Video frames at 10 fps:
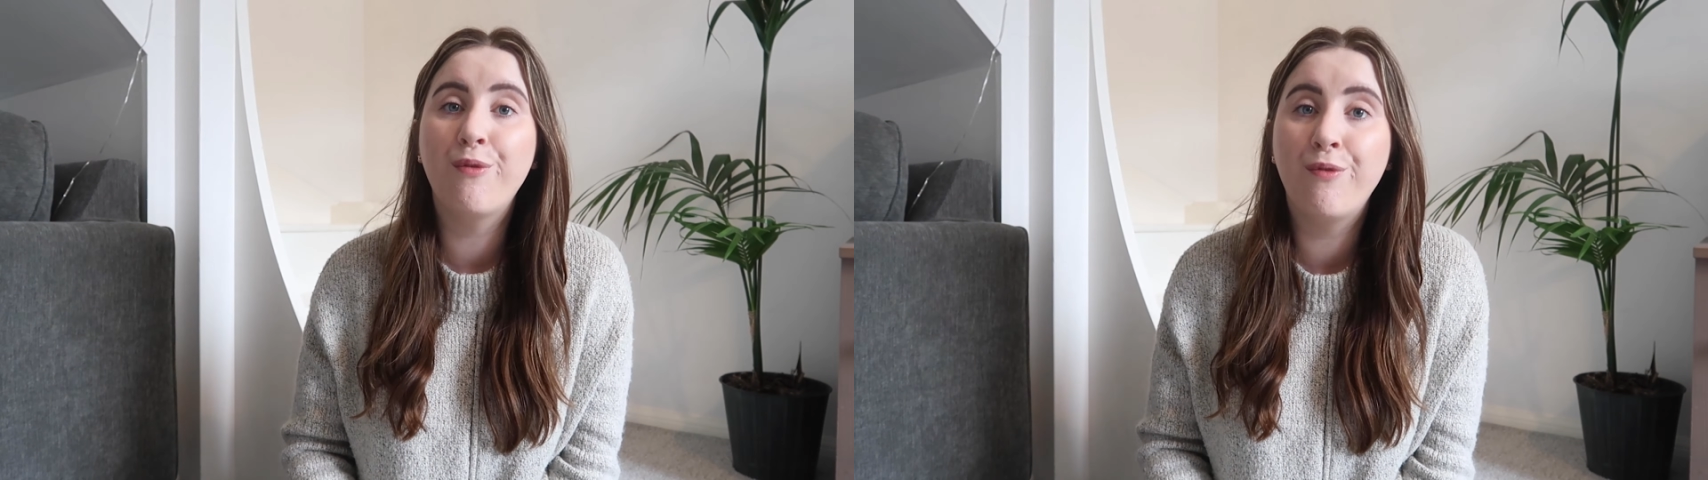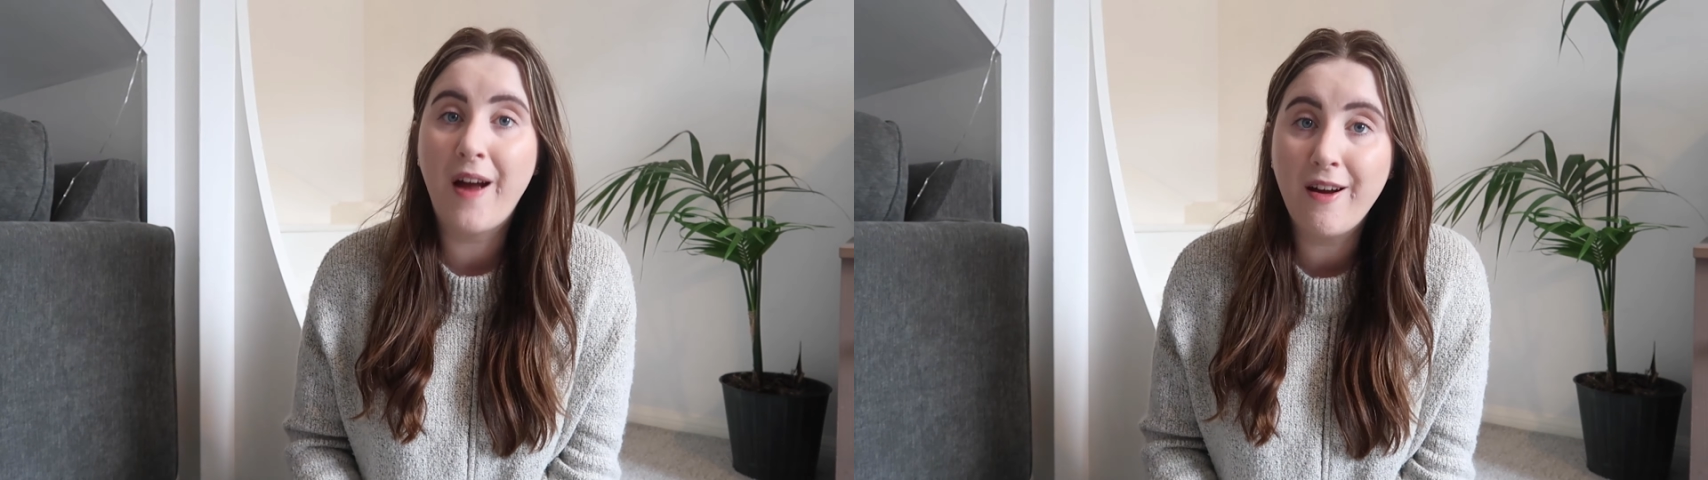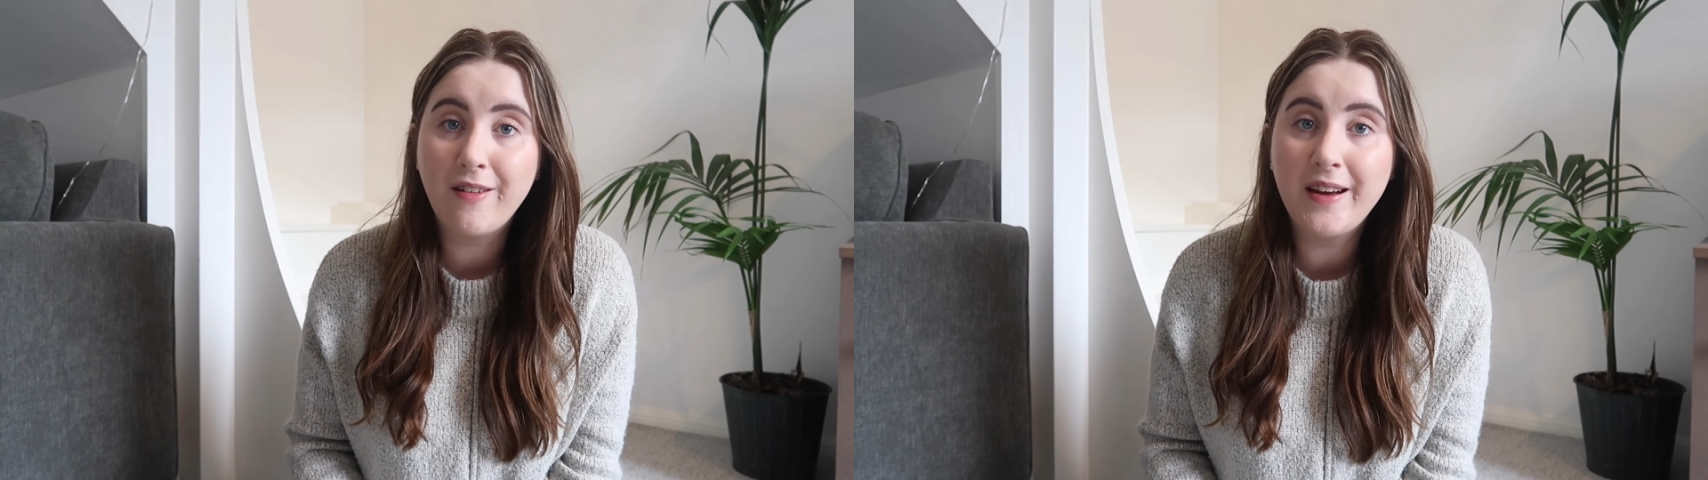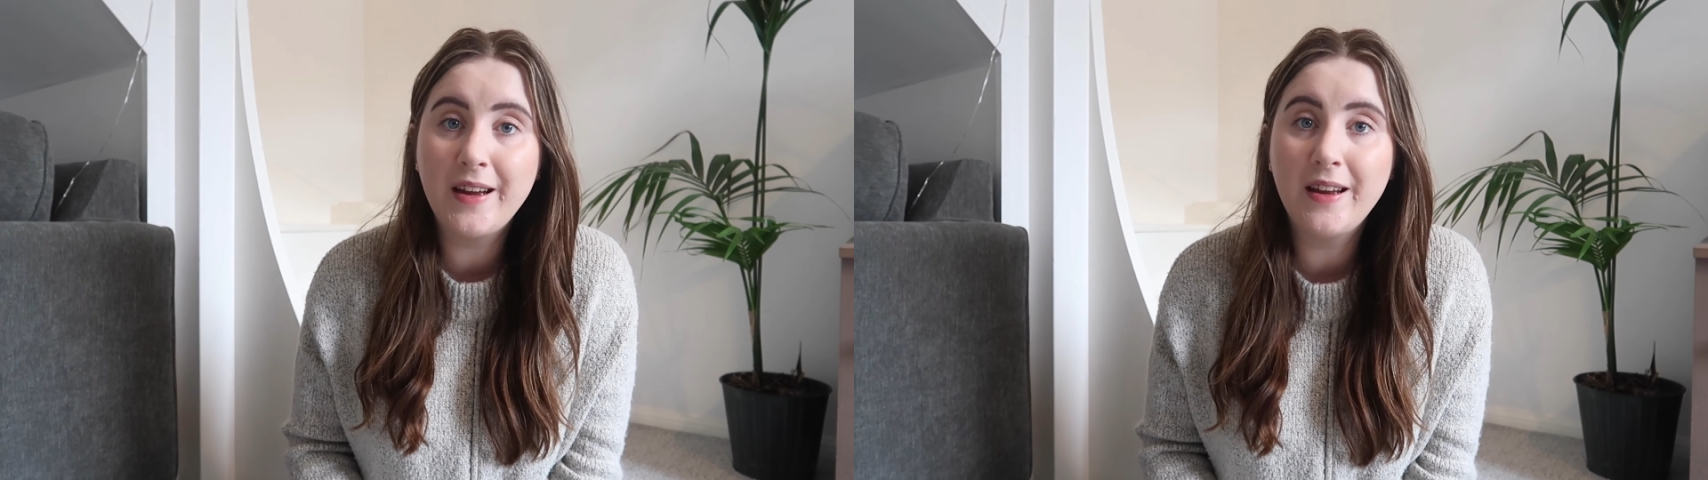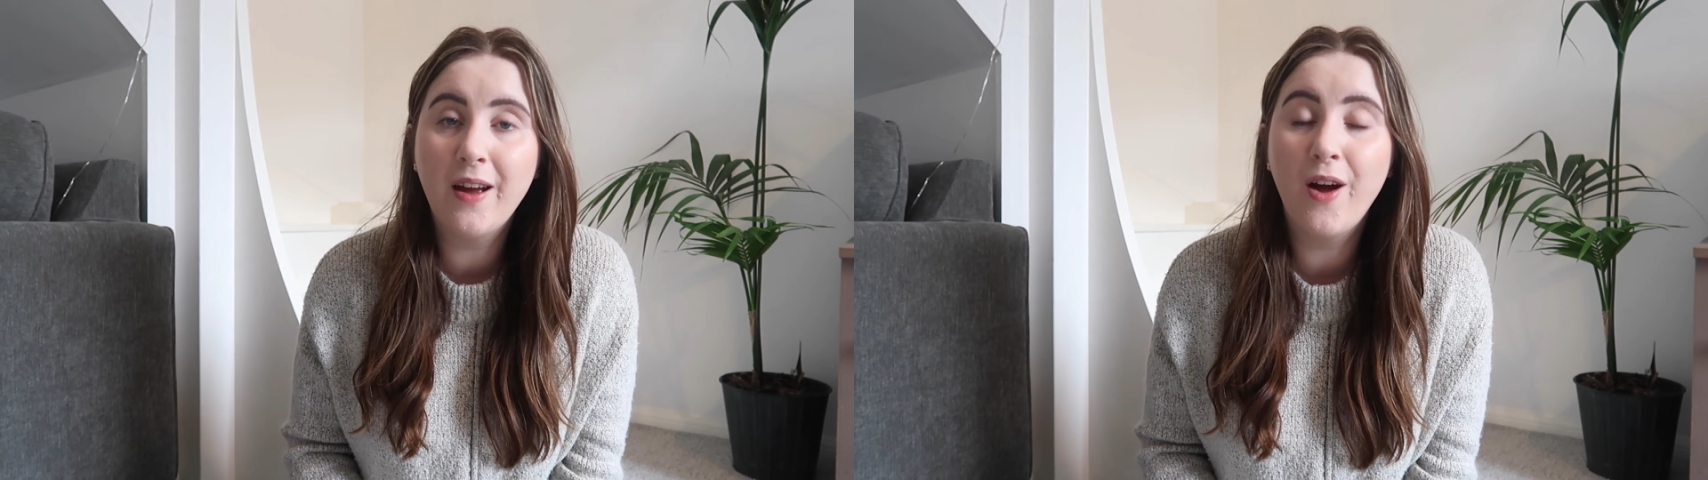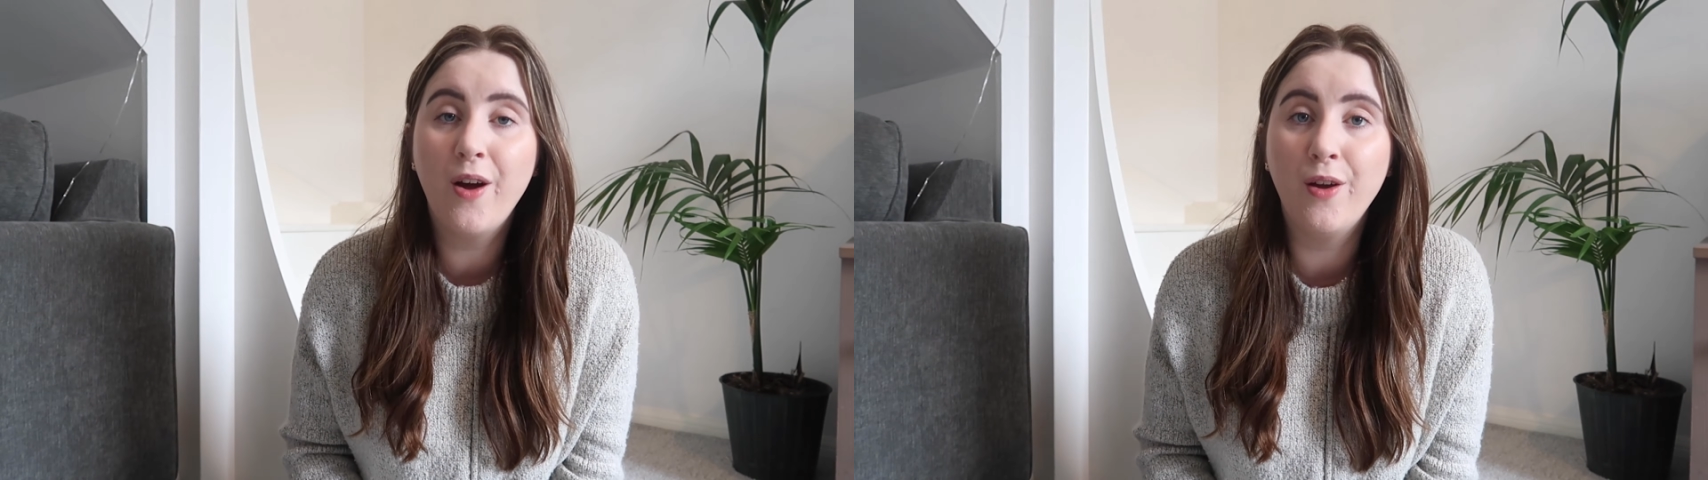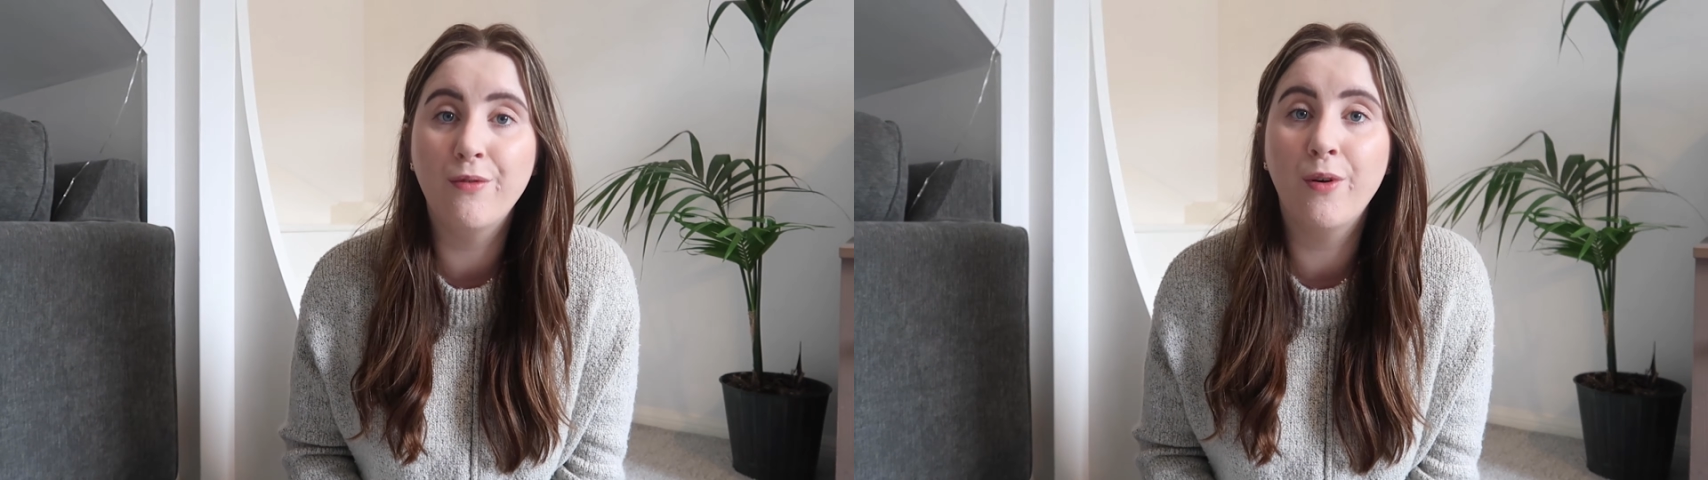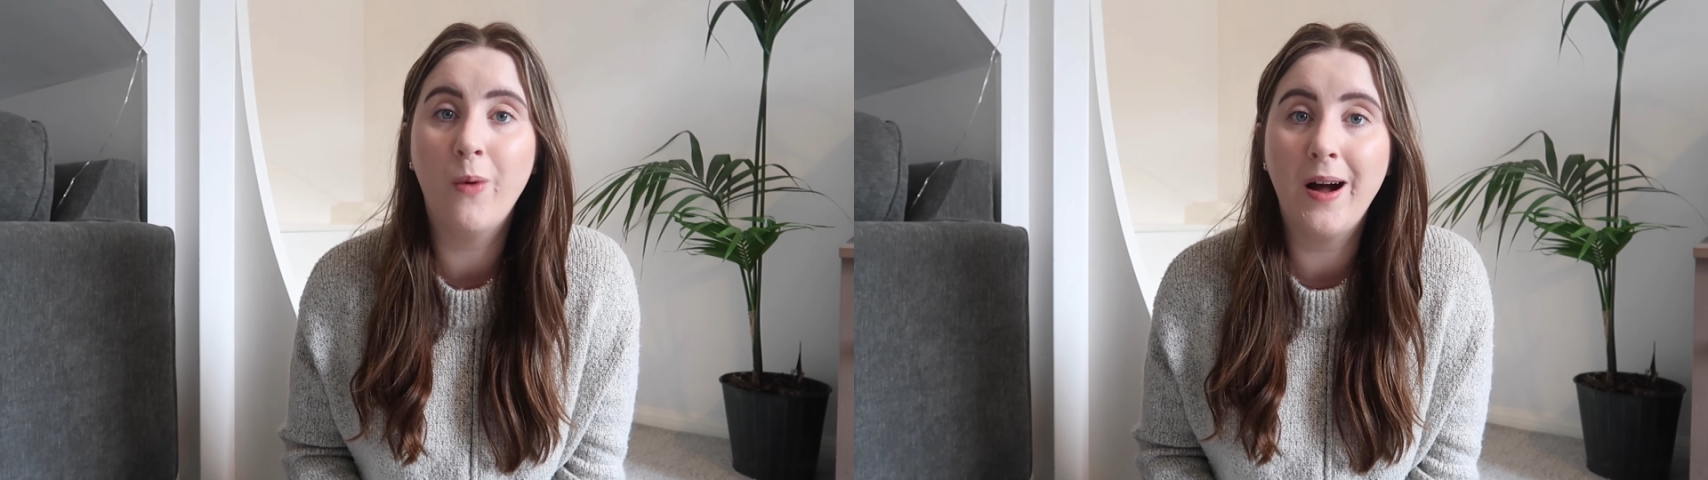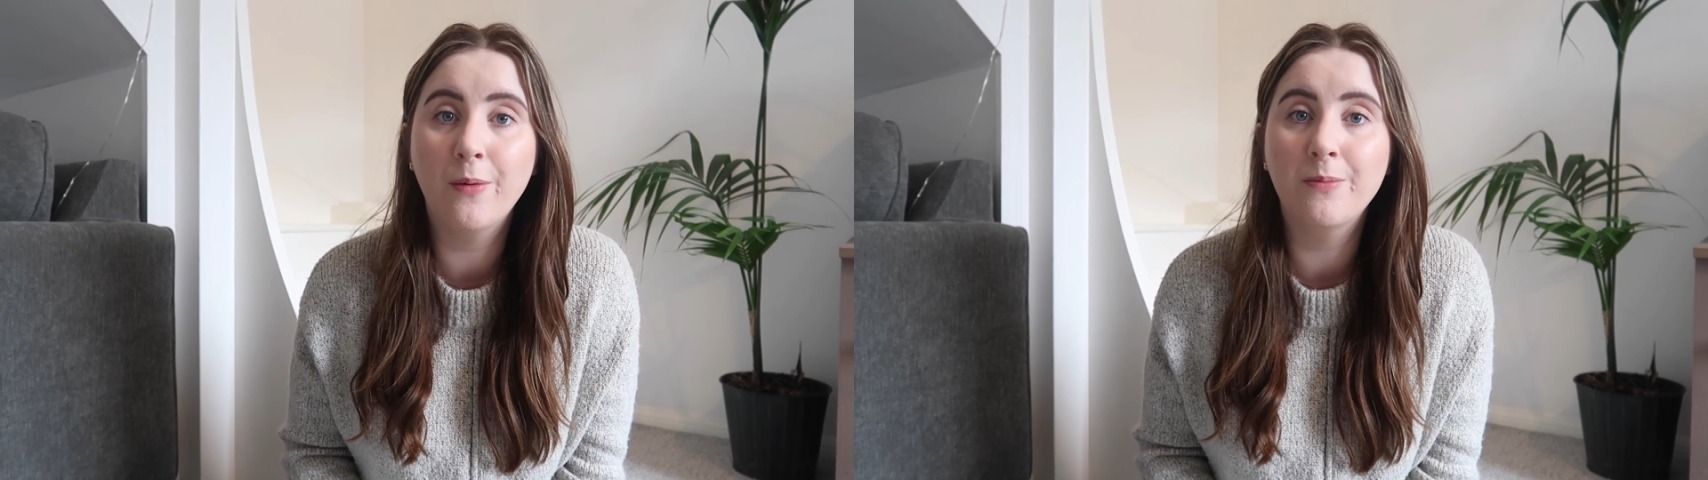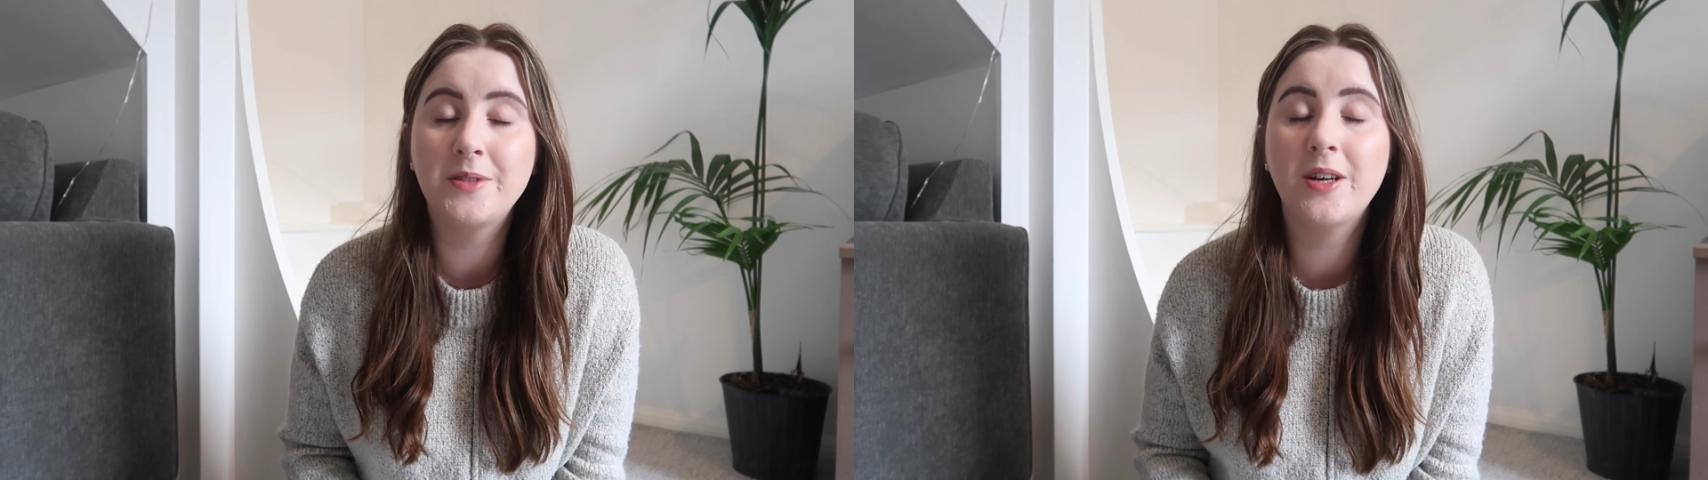very
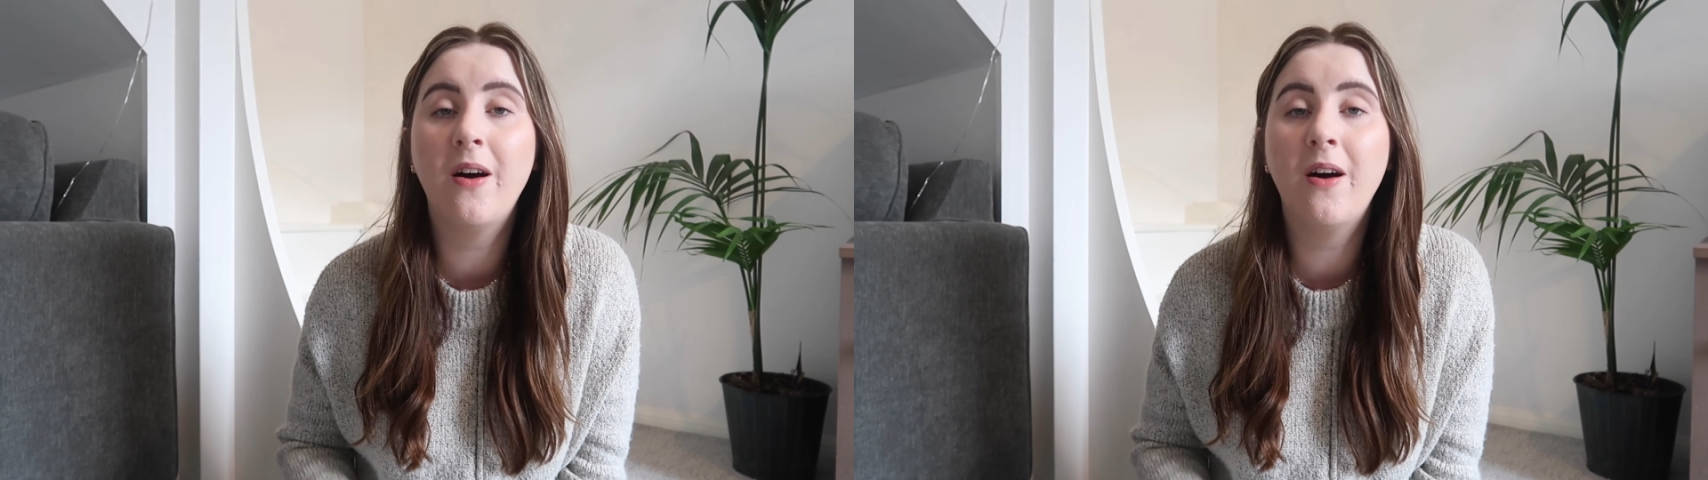overwhelmed.